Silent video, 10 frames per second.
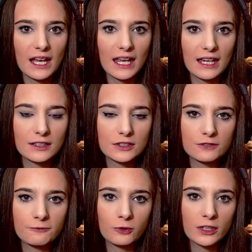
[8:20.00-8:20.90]
And
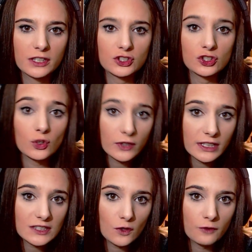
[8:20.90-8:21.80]
for
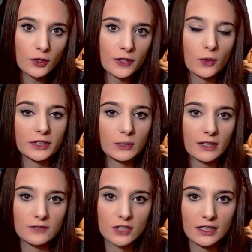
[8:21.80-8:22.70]
story, so far, the only one
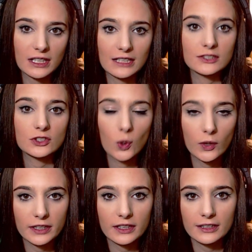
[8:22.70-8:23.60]
I've done is
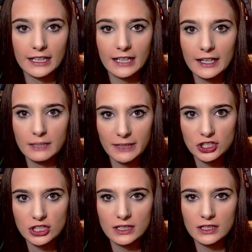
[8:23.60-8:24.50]
Norn. Like I had
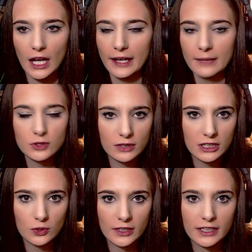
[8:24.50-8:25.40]
mentioned, I absolutely
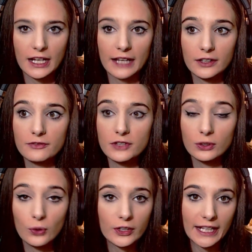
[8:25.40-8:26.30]
adore it. I love the
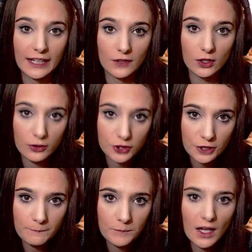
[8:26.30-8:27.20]
lore and the
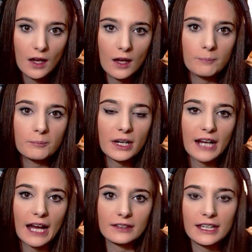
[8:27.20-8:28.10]
culture, but
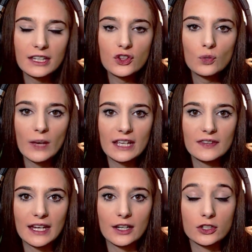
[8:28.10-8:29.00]
I like the way
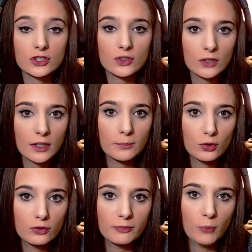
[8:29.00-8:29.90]
that Asura
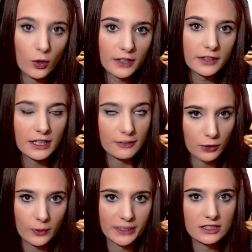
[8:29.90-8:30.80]
move more, if we're
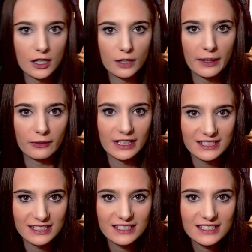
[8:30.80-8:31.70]
going to talk about
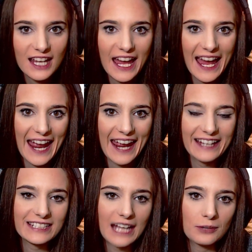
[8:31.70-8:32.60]
races.
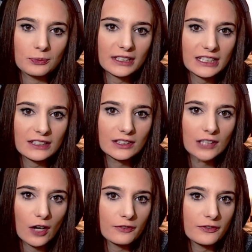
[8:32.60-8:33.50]
And I really
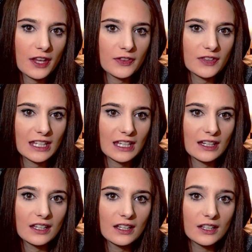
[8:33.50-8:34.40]
love
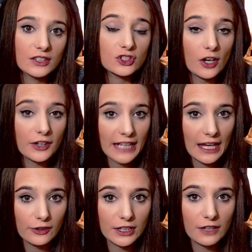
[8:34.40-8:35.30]
the starting
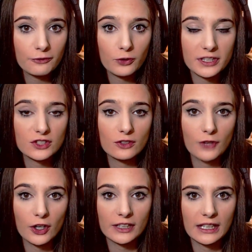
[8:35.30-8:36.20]
area for the
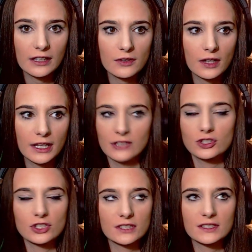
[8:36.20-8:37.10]
Sylvari.
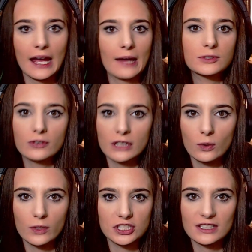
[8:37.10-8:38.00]
It's just absolutely
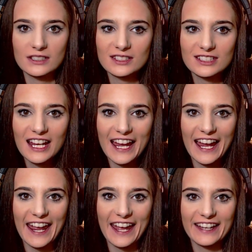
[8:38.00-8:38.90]
gorgeous.
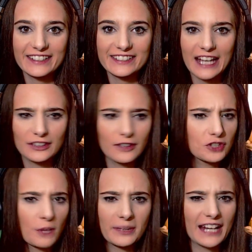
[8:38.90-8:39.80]
And I love
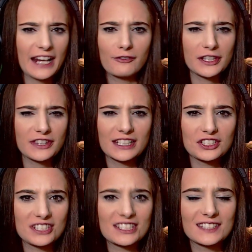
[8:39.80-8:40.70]
jumping on everything
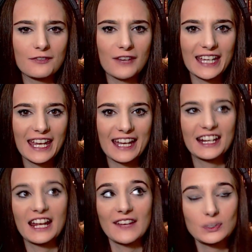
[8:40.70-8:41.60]
just to see if I can.
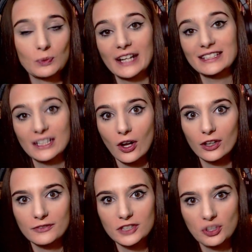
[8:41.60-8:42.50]
And that's where I did all
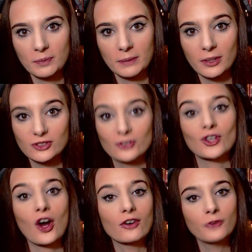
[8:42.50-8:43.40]
of the jumping puzzles,
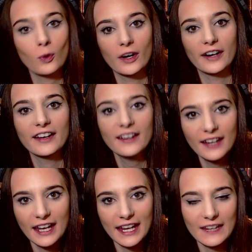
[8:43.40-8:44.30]
all 4
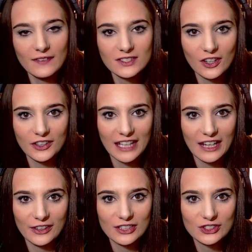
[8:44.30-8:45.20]
in the starting
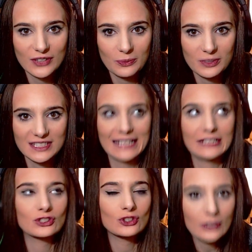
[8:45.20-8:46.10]
area. So that was
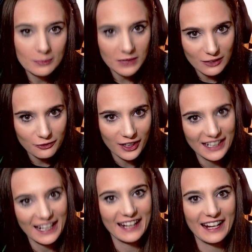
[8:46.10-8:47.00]
extremely
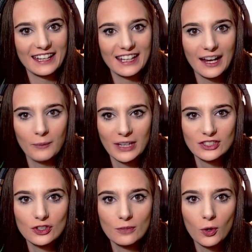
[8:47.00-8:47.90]
fun, and I cannot wait
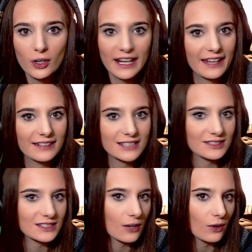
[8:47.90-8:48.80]
to do more and
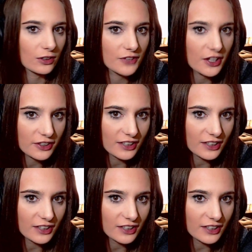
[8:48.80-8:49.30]
test out all of the other